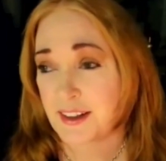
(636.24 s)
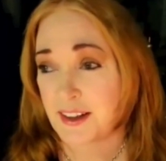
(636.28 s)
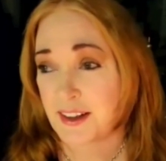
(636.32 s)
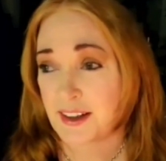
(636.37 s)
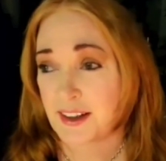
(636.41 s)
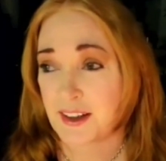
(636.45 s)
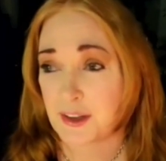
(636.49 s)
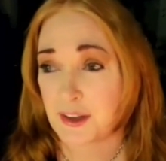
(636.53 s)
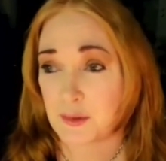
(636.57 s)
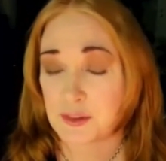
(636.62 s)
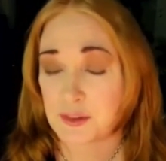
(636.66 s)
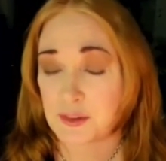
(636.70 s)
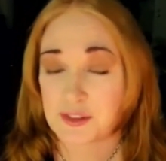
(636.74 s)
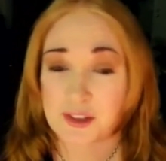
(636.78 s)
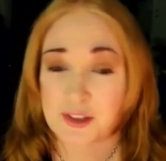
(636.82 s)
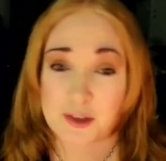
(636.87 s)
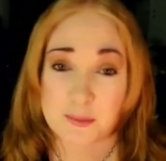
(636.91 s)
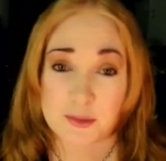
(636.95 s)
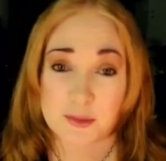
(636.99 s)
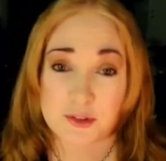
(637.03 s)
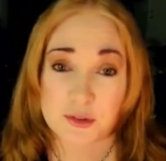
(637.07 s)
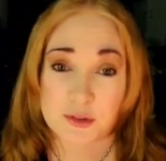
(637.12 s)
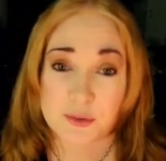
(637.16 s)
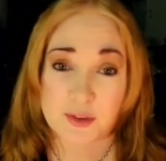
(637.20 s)
I was
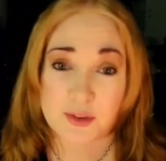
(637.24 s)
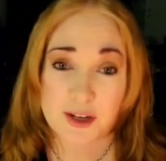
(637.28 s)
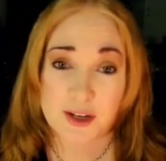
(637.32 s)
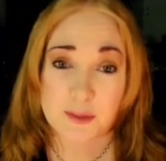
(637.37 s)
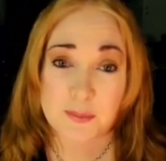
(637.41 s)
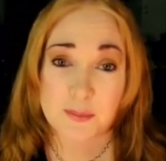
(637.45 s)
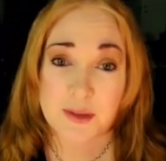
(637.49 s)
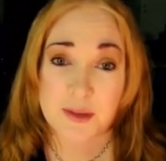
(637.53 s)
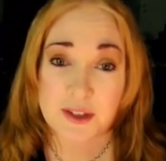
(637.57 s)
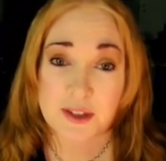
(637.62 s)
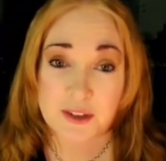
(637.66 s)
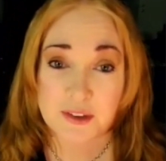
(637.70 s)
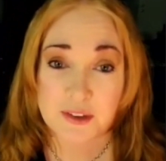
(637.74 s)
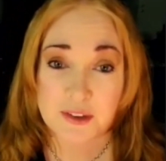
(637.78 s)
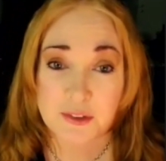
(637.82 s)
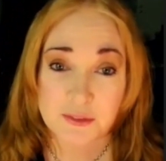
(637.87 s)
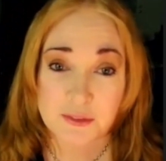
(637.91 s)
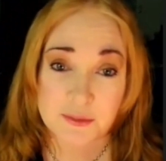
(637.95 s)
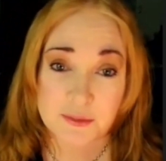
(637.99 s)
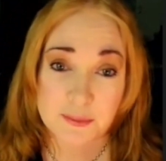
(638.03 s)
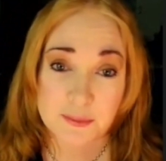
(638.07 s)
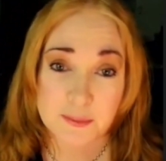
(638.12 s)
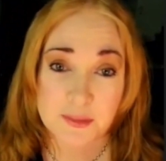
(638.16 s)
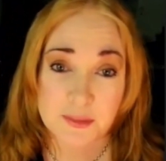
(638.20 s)
able to write my
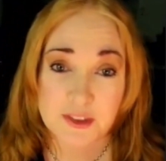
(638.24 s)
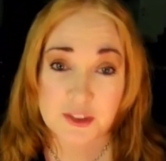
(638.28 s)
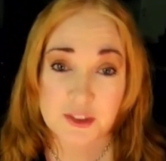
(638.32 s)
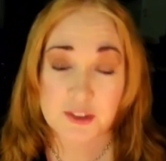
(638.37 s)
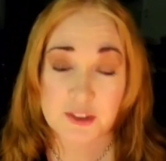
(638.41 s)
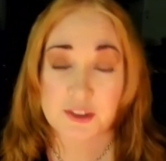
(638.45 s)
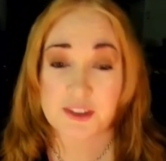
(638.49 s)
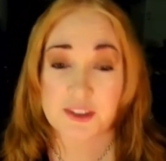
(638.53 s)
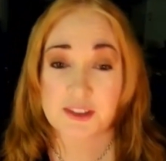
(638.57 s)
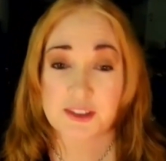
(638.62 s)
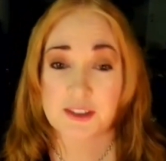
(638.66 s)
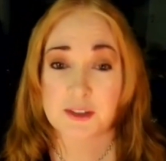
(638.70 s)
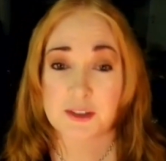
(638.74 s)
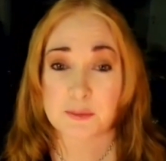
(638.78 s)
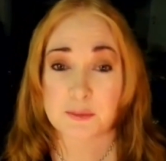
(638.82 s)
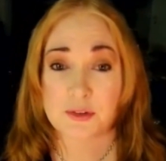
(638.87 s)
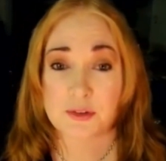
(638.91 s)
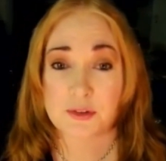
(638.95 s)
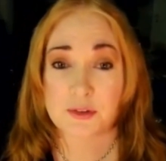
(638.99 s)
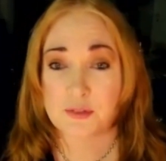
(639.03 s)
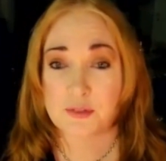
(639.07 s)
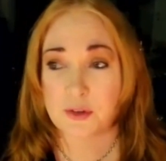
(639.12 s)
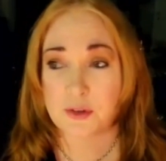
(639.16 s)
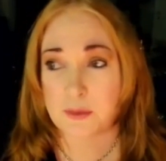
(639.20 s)
own material and
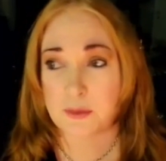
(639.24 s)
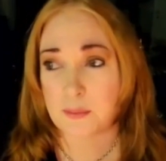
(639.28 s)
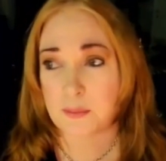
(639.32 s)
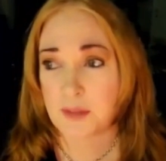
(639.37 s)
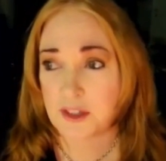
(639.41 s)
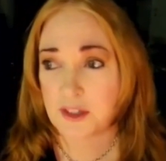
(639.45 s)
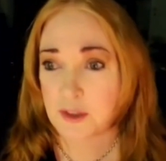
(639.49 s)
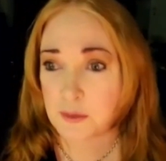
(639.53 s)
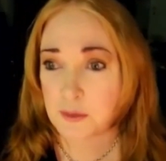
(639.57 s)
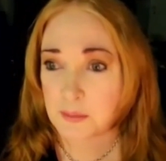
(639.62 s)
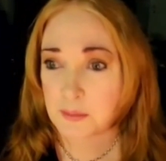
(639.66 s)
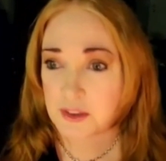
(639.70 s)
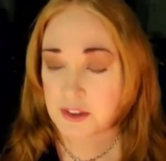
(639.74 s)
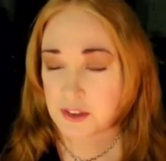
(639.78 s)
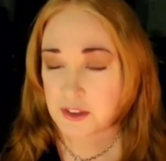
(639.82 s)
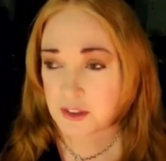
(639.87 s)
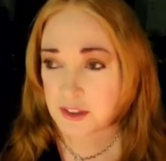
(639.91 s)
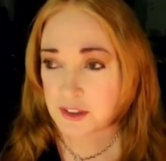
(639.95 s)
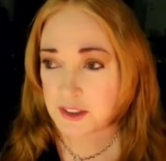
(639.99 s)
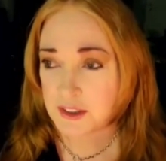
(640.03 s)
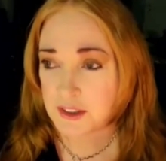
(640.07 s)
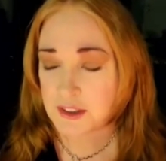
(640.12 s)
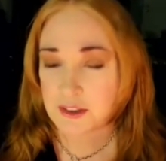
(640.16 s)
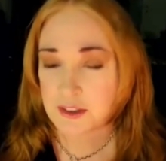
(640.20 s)
perform my own
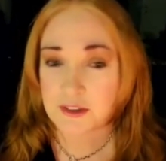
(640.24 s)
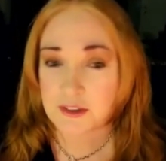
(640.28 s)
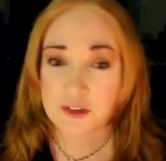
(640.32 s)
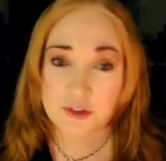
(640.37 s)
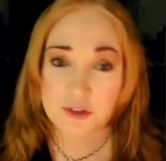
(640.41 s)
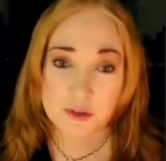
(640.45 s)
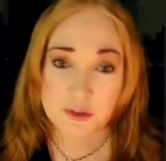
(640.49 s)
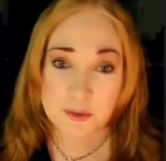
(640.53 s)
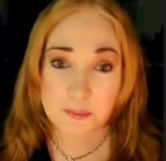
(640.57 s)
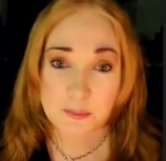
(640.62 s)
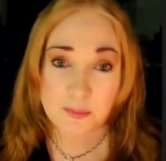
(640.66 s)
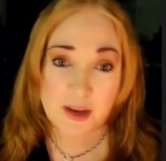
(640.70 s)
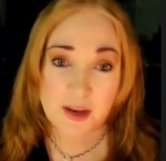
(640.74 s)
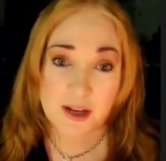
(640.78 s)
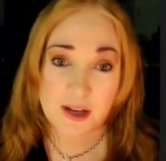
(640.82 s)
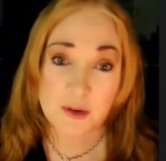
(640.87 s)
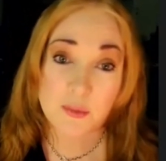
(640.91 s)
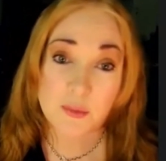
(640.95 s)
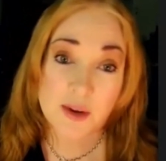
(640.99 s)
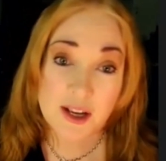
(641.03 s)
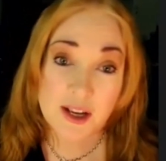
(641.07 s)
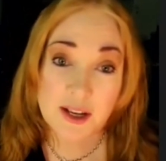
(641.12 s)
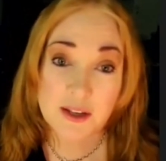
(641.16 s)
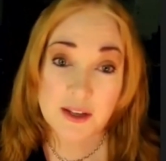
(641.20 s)
material and do it my
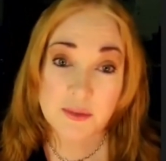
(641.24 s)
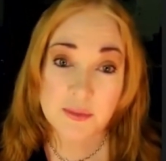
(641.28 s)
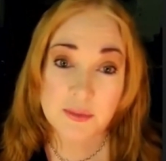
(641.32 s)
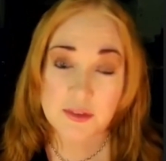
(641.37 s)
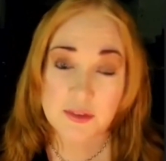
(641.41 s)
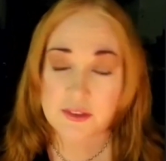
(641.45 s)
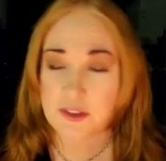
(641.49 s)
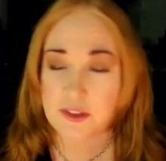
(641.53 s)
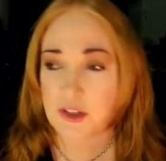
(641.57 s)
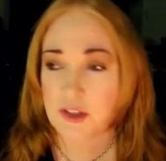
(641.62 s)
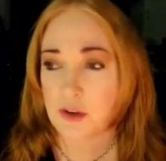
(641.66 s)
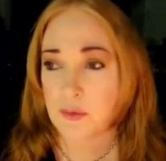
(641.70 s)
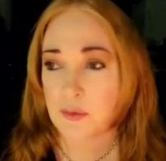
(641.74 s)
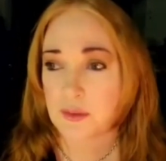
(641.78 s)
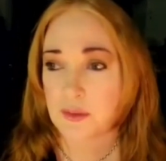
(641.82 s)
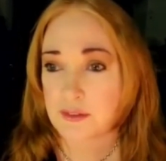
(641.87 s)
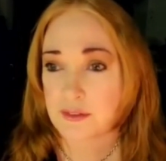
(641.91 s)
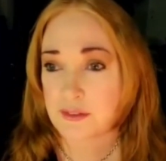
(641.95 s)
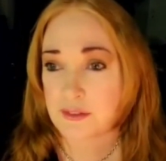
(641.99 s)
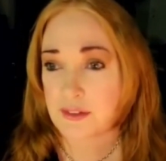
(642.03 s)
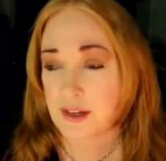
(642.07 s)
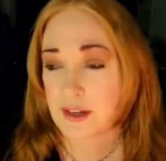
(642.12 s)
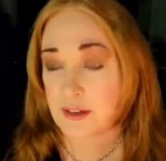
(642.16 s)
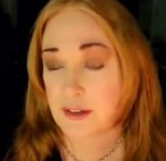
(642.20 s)
way with no one
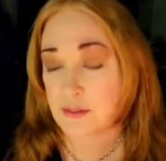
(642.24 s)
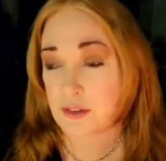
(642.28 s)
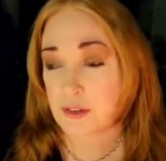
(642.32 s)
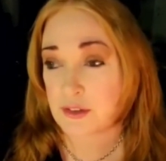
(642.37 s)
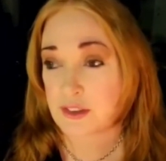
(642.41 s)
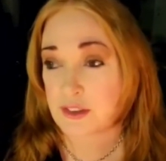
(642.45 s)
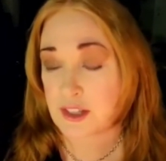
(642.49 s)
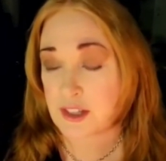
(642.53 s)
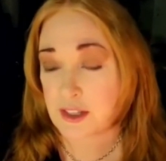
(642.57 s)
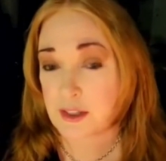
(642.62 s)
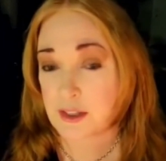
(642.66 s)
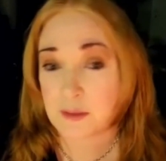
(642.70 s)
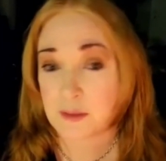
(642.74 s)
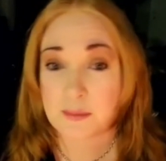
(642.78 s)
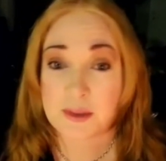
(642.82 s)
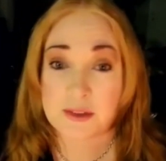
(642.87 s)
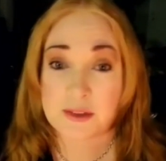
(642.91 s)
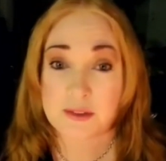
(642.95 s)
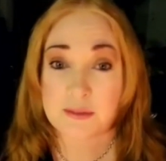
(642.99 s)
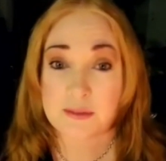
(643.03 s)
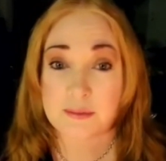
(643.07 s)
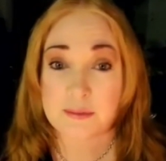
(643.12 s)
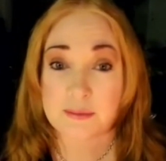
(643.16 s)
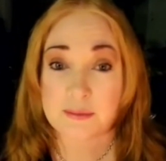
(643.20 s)
ever telling
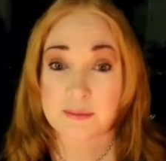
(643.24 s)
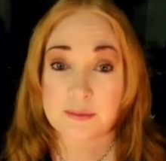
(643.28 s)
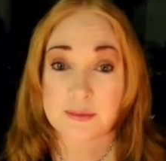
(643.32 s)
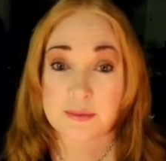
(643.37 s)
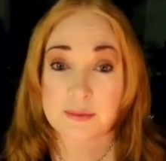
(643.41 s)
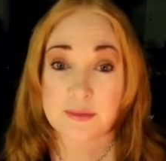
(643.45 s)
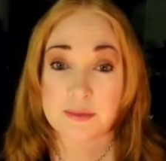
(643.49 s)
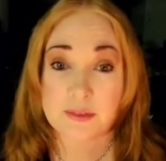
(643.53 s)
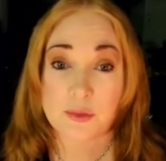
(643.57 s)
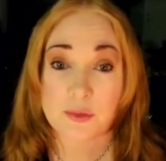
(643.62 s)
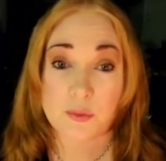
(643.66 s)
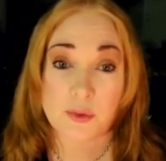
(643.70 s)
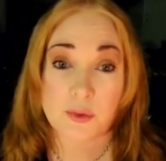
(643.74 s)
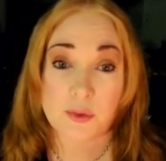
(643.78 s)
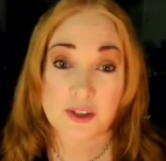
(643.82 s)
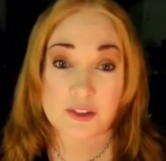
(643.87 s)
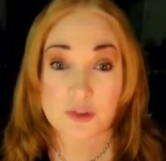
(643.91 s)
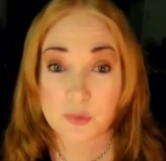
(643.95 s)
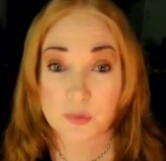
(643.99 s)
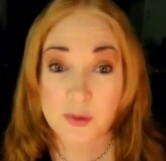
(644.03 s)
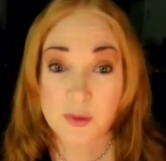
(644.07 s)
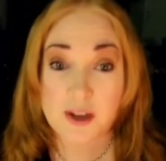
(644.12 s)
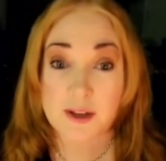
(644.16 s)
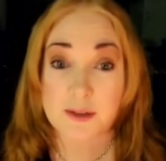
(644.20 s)
me
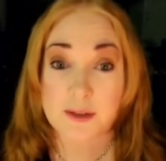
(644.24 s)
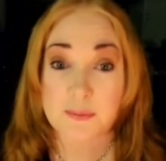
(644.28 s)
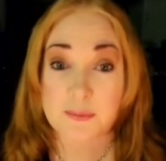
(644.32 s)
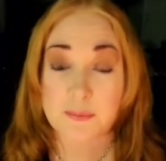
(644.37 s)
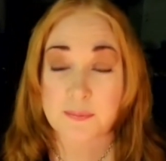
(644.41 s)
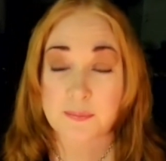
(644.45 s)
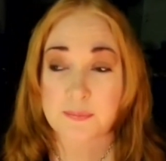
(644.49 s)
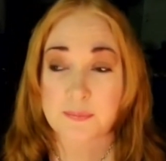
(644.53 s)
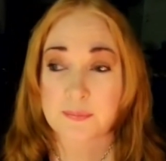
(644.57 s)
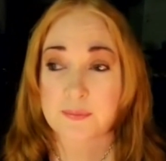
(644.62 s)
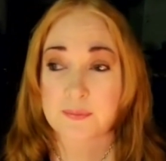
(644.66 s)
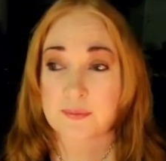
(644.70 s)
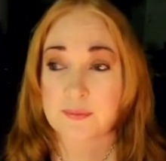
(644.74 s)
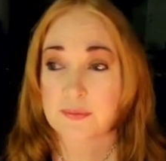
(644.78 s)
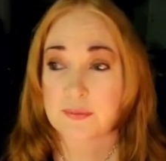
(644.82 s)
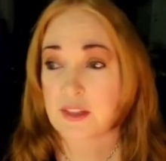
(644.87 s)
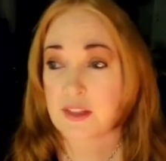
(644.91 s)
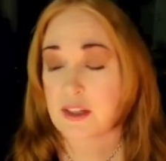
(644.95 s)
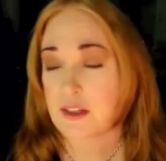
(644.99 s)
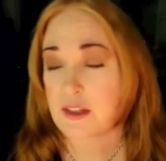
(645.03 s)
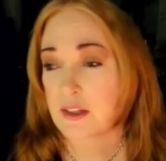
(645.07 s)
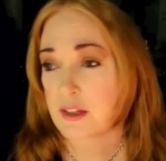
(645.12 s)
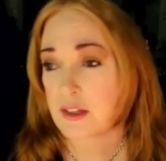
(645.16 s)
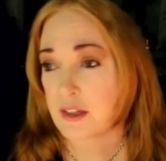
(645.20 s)
what's what.
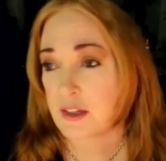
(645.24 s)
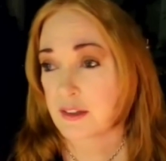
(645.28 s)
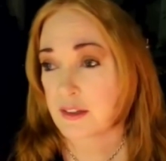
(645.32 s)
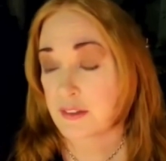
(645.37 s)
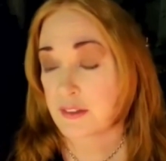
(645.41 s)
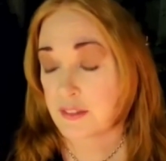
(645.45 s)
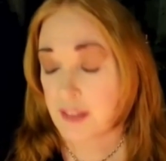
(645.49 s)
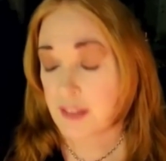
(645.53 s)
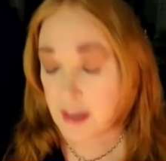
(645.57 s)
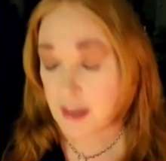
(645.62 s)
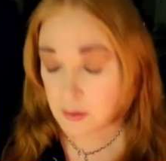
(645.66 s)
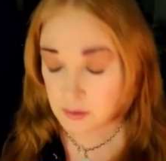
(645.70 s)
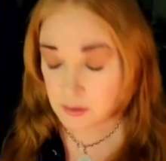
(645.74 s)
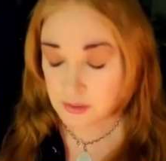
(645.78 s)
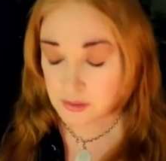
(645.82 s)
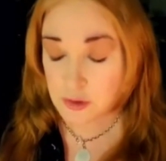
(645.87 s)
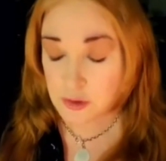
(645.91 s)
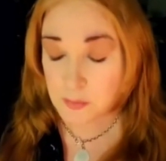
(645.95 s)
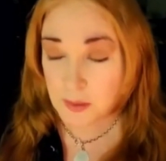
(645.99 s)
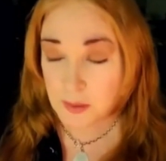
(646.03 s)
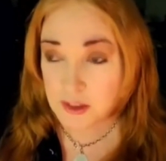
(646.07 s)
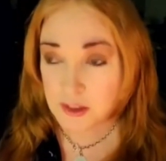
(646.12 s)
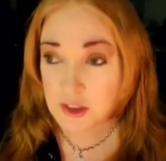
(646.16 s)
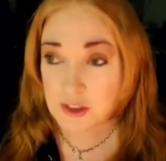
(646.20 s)
That was
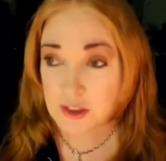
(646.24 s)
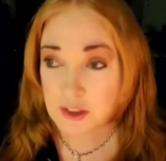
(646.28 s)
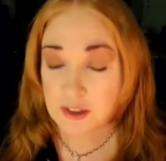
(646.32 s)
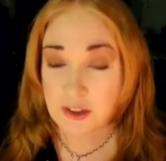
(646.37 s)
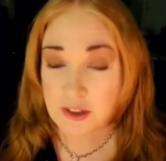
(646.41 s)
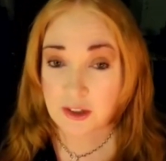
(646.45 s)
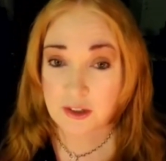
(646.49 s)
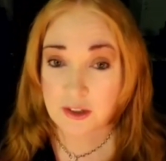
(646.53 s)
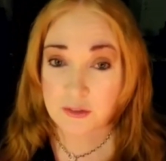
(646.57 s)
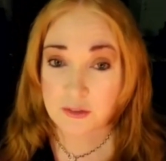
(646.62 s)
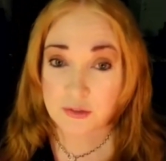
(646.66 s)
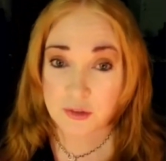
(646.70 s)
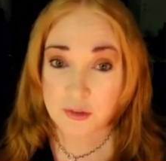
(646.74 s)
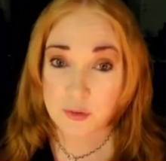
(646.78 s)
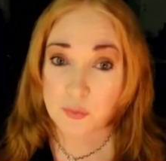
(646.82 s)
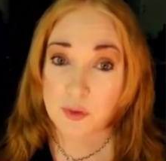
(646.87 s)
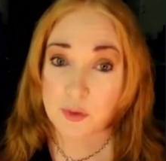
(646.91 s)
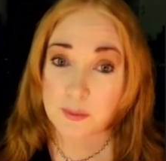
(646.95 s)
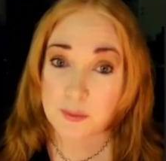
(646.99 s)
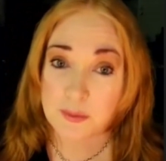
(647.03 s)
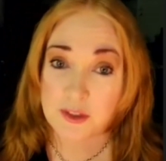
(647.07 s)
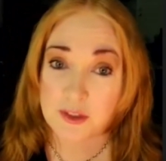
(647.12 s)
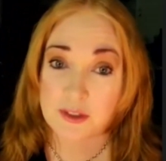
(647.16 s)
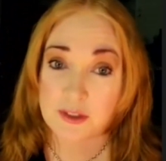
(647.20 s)
especially hard for a
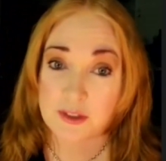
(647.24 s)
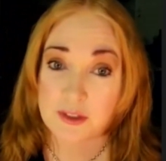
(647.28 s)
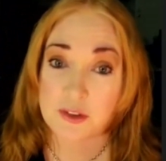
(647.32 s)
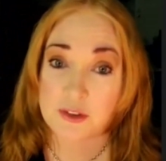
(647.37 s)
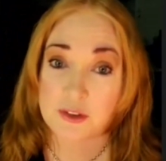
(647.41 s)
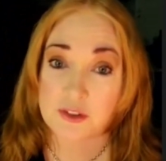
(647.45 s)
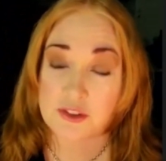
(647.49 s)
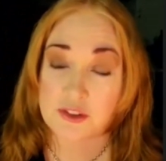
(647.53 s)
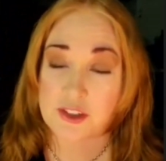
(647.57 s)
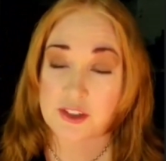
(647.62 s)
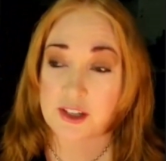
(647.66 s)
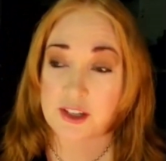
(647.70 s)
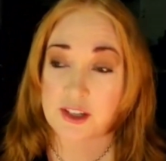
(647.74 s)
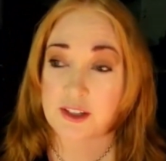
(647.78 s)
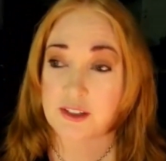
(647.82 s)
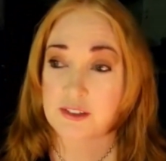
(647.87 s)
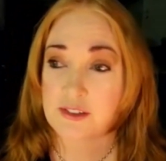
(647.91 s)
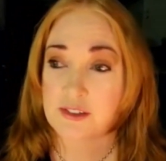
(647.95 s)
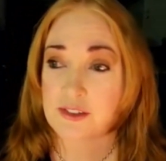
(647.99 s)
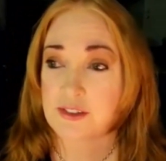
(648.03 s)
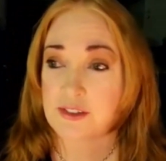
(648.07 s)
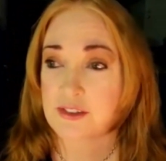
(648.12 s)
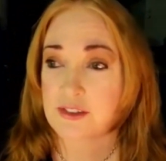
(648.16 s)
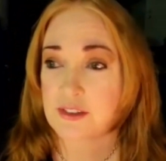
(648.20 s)
woman in those
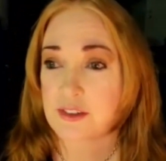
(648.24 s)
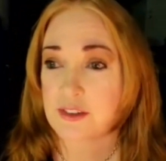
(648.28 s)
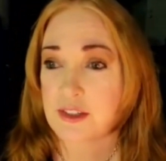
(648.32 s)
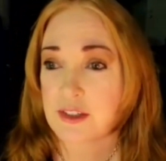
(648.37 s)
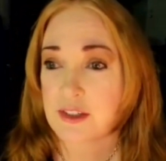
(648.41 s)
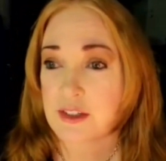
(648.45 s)
days.